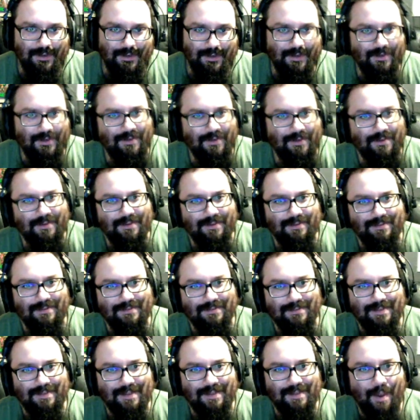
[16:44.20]
It's a circular
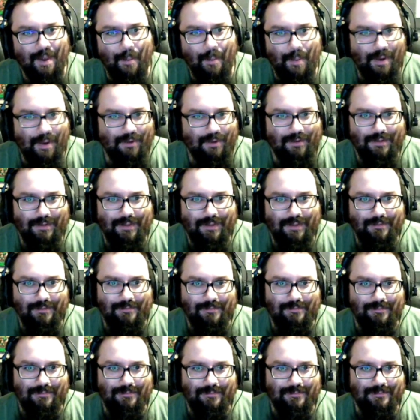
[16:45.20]
hole with water in it,
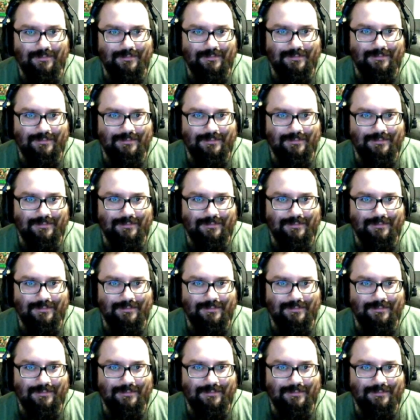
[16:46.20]
right?